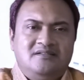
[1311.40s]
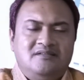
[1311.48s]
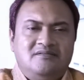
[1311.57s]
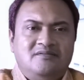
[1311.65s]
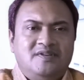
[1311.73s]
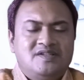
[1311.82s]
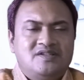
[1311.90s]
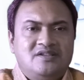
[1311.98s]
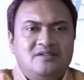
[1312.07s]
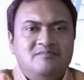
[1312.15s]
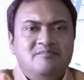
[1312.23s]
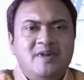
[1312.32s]

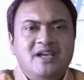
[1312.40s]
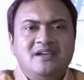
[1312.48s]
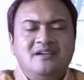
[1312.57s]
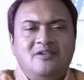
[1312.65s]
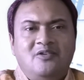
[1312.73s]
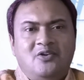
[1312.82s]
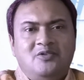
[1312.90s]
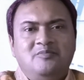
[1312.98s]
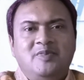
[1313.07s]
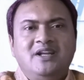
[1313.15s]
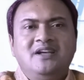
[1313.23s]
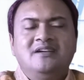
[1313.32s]
which make or
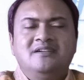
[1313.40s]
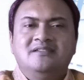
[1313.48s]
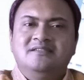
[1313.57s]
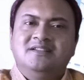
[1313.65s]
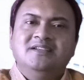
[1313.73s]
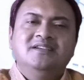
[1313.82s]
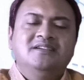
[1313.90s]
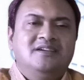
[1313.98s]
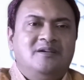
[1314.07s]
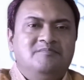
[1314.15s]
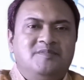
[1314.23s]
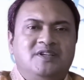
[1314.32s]
break the
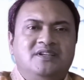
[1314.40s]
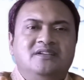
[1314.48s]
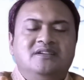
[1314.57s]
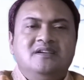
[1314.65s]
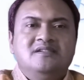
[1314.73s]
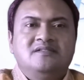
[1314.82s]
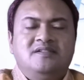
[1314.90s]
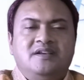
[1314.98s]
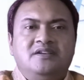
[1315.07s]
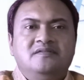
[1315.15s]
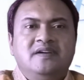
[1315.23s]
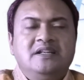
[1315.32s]
company.
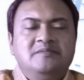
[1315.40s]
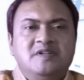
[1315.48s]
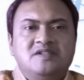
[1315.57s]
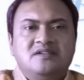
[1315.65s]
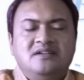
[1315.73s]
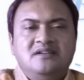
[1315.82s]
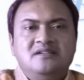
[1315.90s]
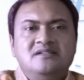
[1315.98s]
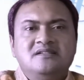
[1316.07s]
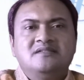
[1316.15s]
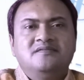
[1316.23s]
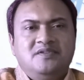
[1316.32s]
Thank you very much,
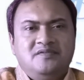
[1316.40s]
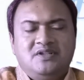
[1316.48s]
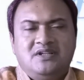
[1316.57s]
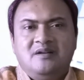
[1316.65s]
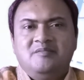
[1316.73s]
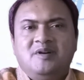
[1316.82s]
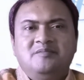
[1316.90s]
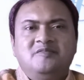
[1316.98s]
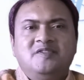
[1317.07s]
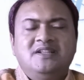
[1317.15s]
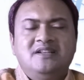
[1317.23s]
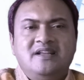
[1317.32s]
learners. We will come up
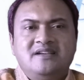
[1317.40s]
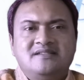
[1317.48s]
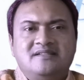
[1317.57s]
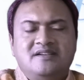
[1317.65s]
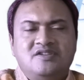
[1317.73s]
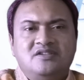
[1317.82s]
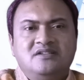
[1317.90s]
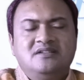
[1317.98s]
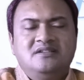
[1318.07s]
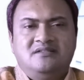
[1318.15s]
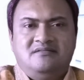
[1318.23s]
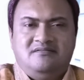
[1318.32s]
with the next
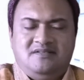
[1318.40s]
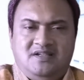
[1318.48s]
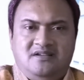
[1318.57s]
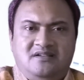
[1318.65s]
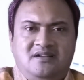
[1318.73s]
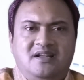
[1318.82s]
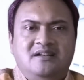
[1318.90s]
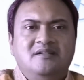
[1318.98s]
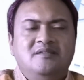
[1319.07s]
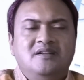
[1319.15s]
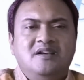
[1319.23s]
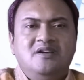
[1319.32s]
session
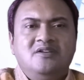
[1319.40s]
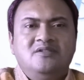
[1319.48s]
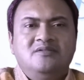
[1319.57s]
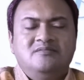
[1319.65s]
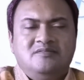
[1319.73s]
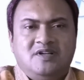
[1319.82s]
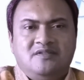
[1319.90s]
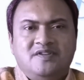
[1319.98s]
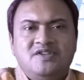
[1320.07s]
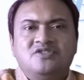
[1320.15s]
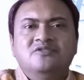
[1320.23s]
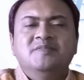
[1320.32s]
and
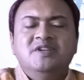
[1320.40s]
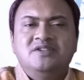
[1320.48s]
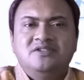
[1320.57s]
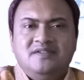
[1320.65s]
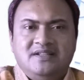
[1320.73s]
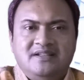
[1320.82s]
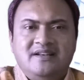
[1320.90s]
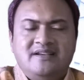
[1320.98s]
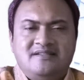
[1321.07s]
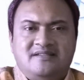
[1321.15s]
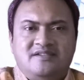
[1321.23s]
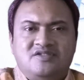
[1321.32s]
wish to meet you in the
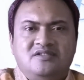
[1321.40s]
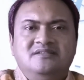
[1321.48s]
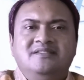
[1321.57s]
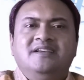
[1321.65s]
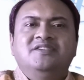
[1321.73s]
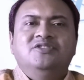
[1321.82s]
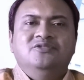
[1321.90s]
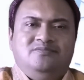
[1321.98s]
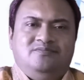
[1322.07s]
next session. Thank you.